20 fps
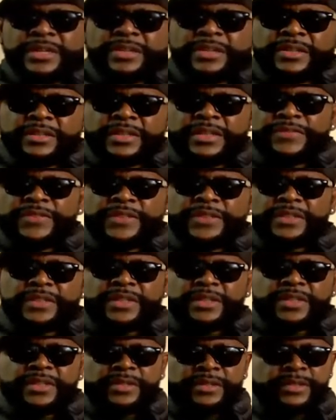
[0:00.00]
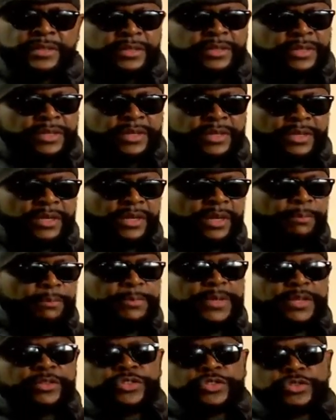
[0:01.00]
living in a
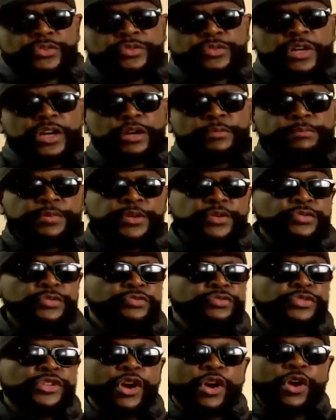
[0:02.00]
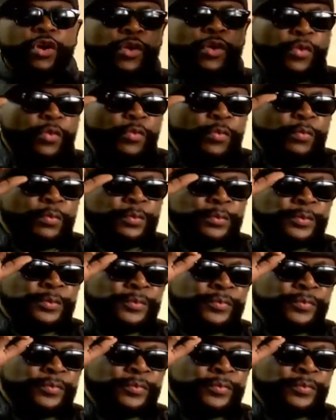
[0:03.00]
mental abused home.